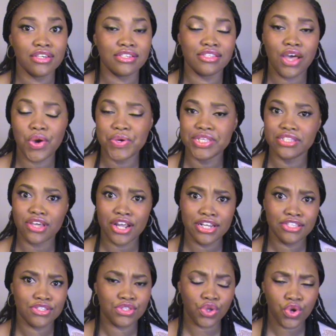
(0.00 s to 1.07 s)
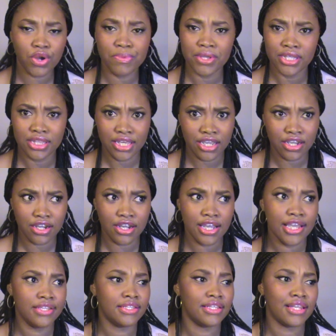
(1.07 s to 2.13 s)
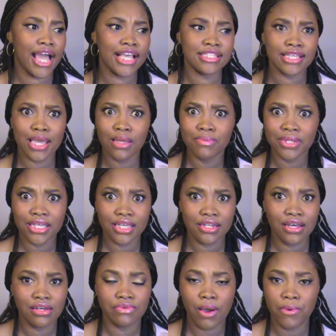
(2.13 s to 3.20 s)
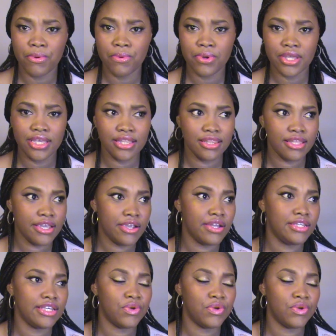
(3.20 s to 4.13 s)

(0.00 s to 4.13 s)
So it started storming there and the lights kept blinking off while we were in there.